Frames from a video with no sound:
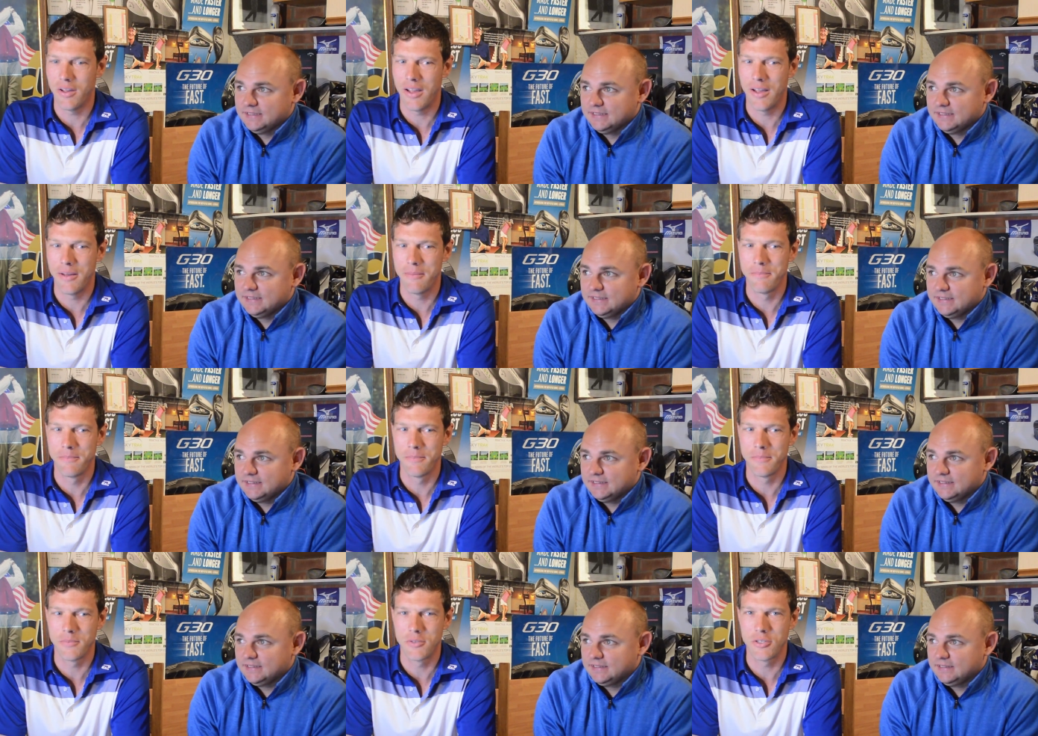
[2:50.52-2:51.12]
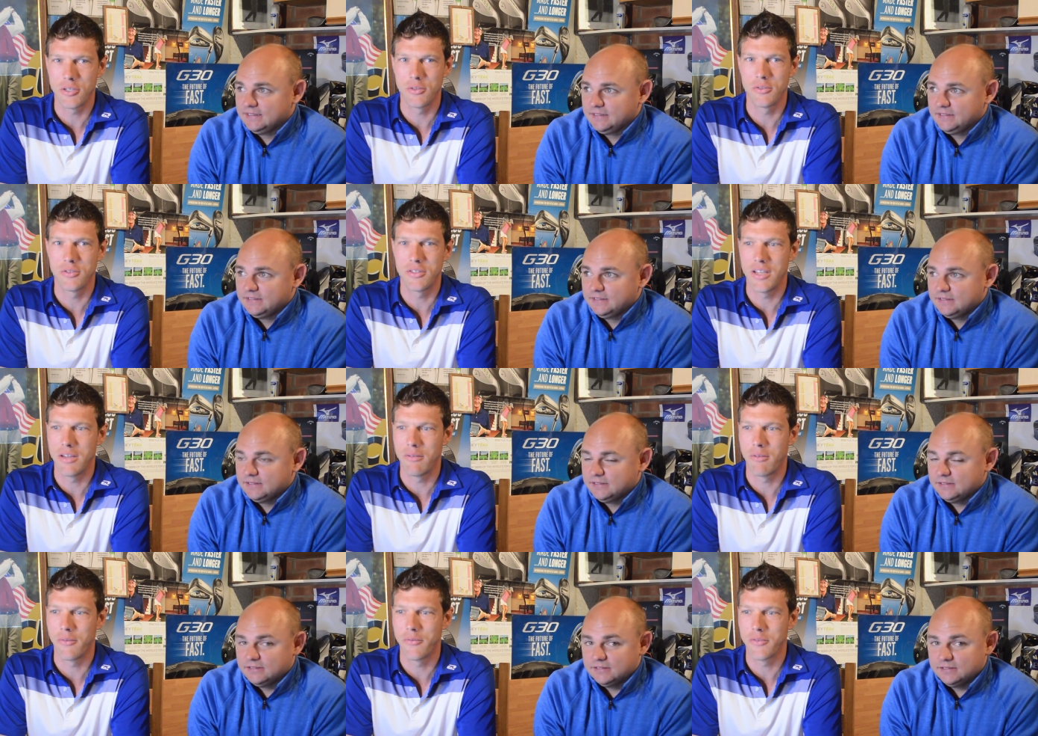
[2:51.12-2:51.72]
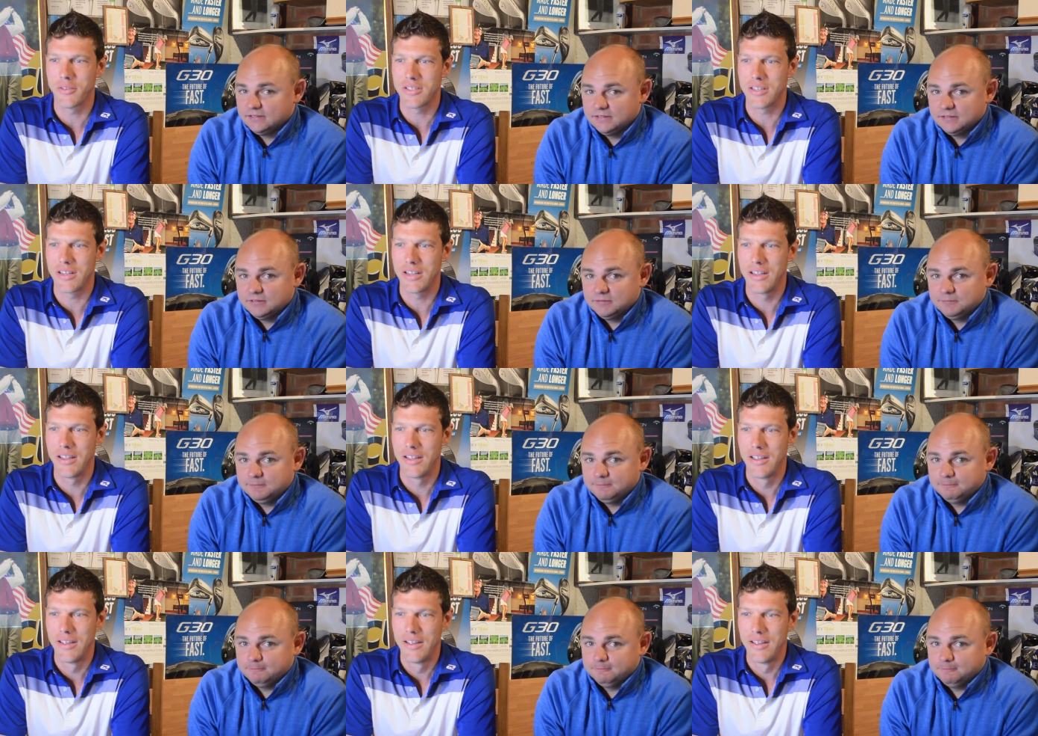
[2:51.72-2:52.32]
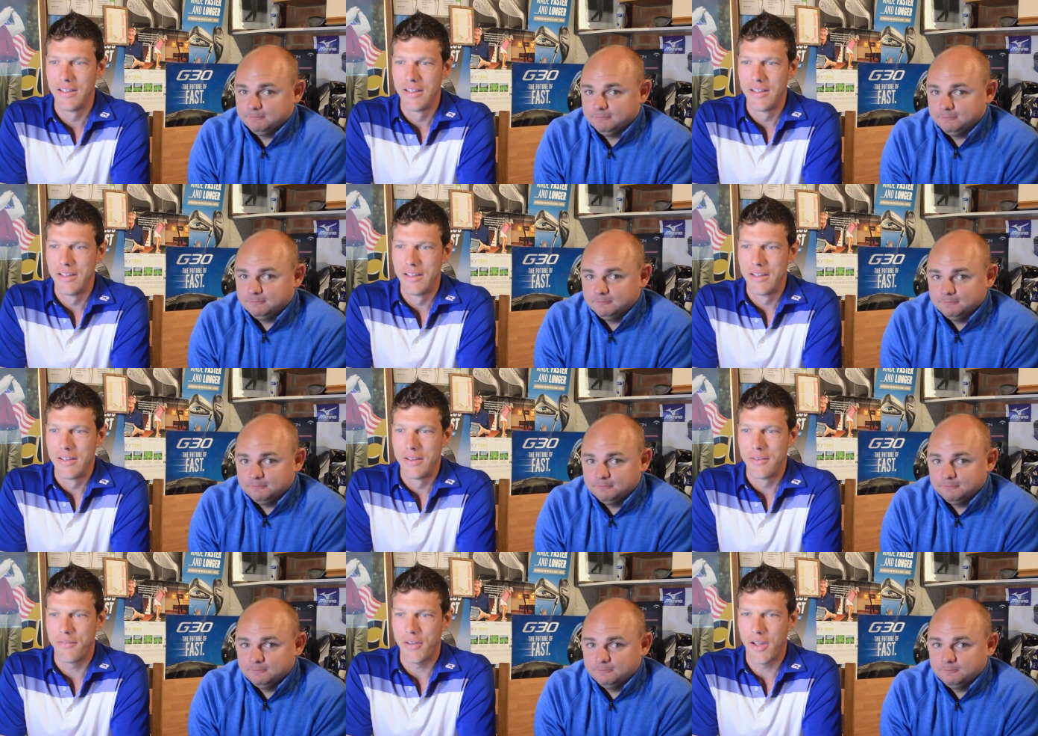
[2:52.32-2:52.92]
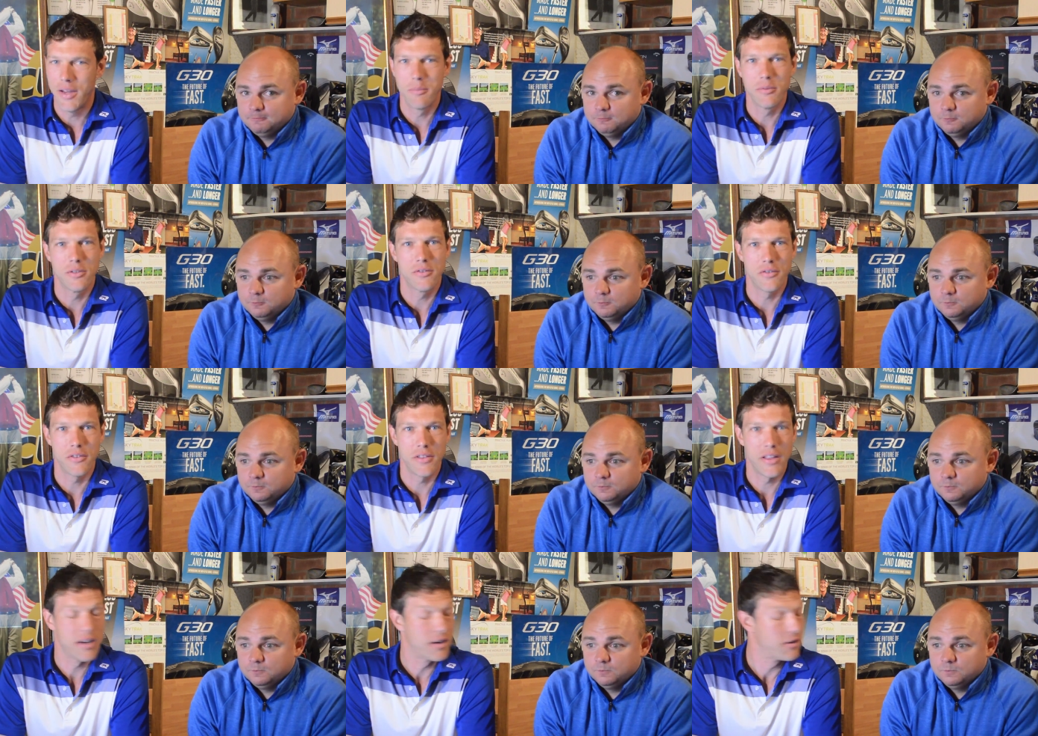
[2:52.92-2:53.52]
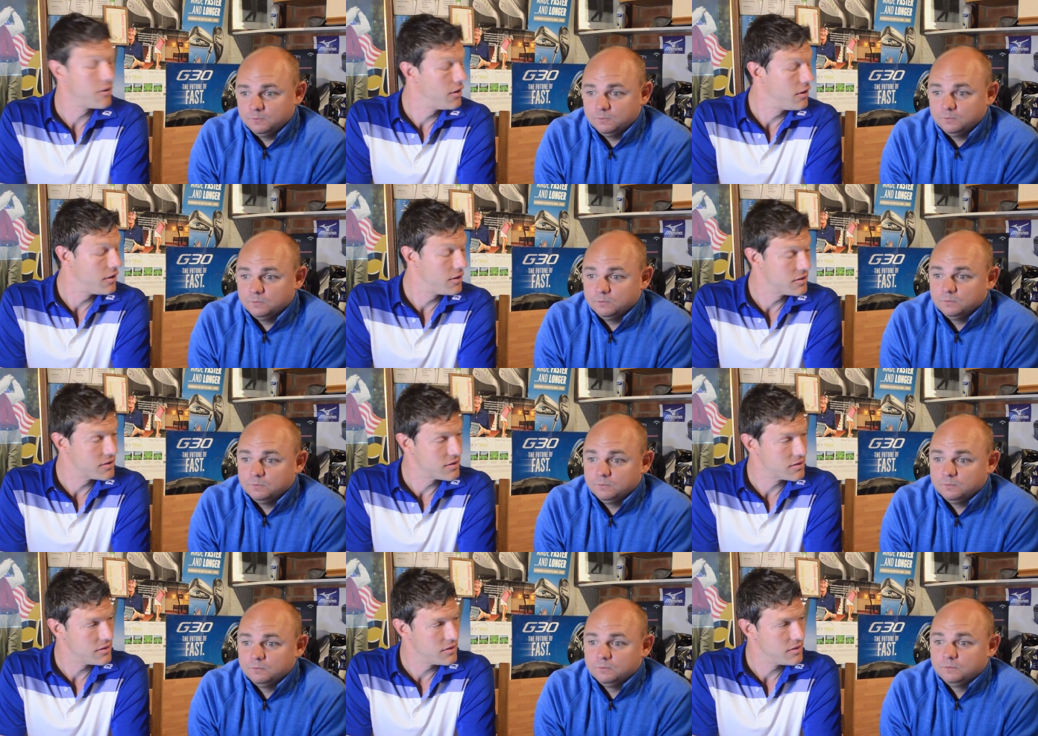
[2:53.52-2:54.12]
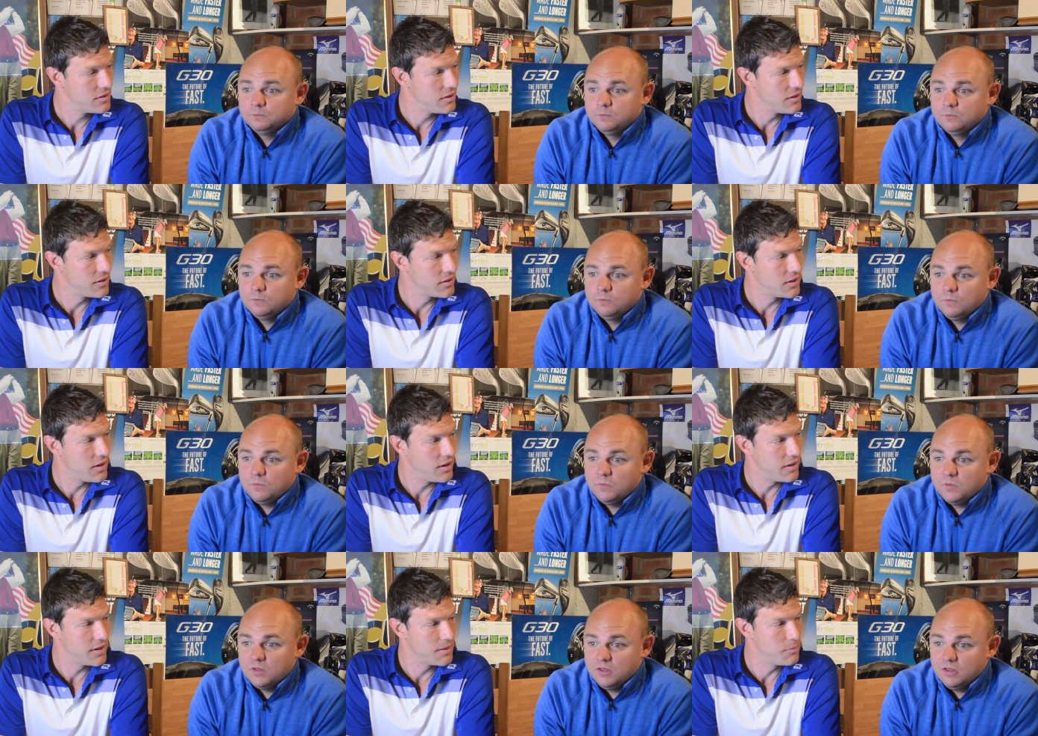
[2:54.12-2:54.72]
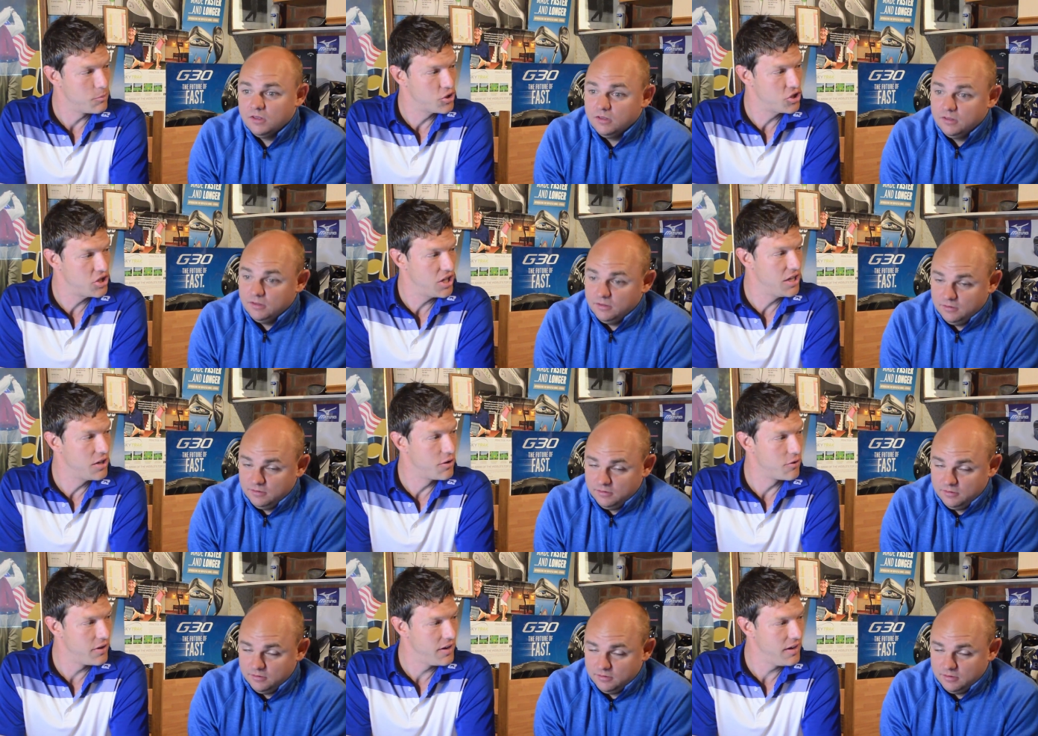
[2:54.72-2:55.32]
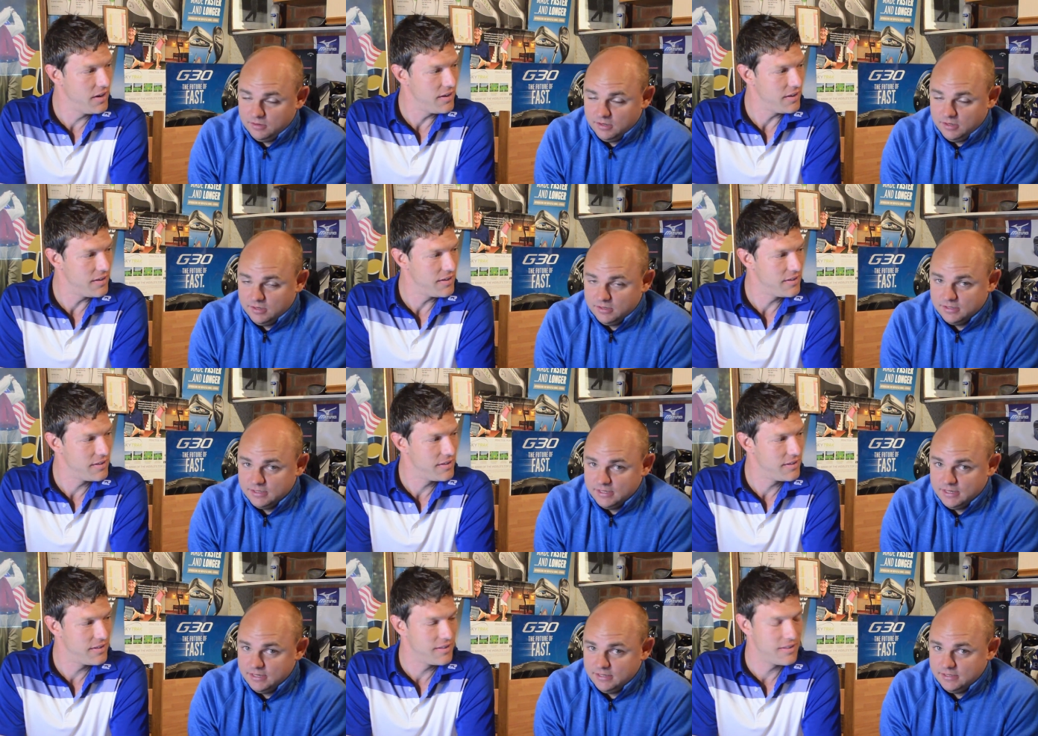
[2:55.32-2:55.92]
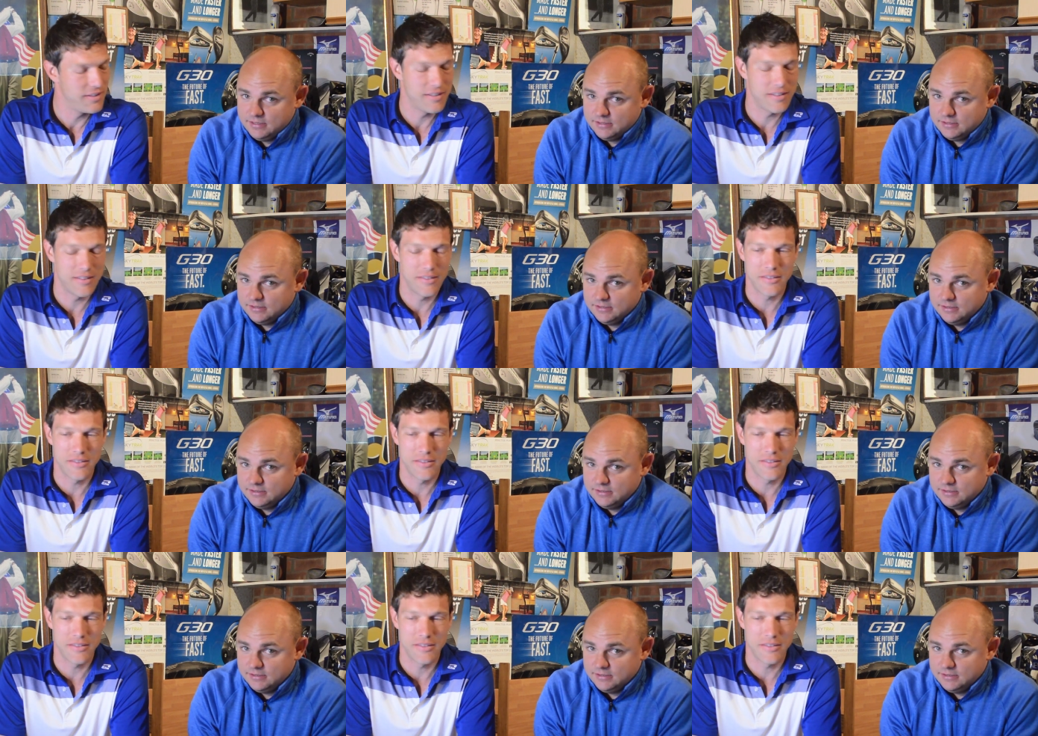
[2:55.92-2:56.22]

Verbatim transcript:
Speaker 1: Um, John Deere obviously famous for their grass cutting machinery. Indeed.